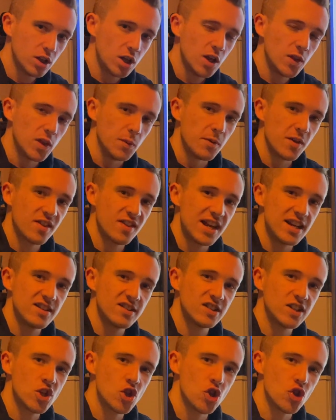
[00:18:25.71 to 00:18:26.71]
the
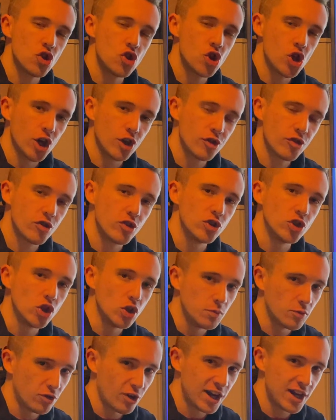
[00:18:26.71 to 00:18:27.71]
percentage is just the
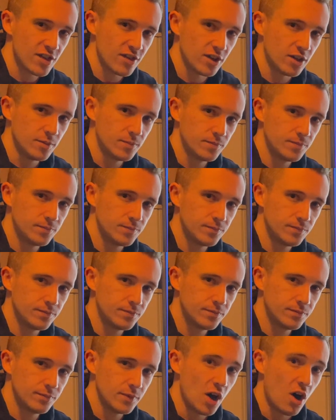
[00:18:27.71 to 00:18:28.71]
numerator,
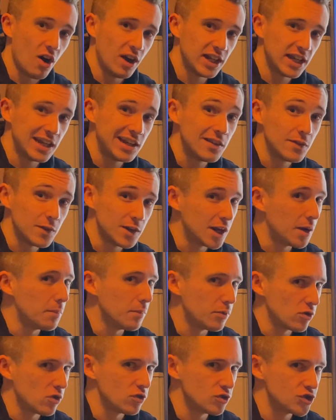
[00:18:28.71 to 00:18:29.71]
i.e. the
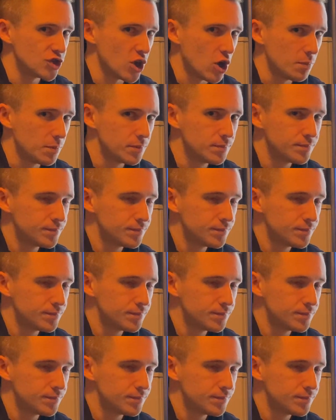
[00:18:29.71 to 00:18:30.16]
number on top.